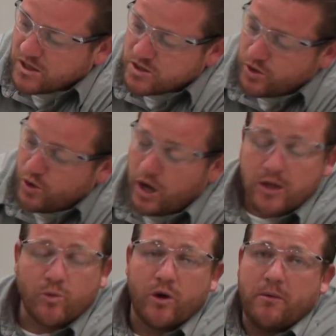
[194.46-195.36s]
so you don't have
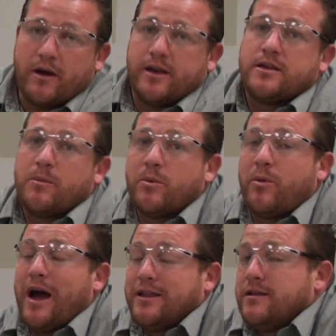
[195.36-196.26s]
to worry about any type of
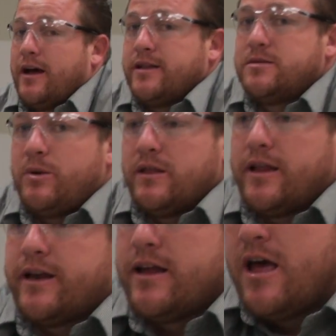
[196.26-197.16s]
pilot lights being
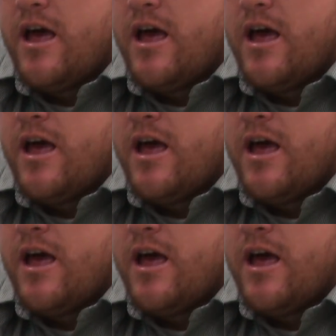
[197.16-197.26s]
lit.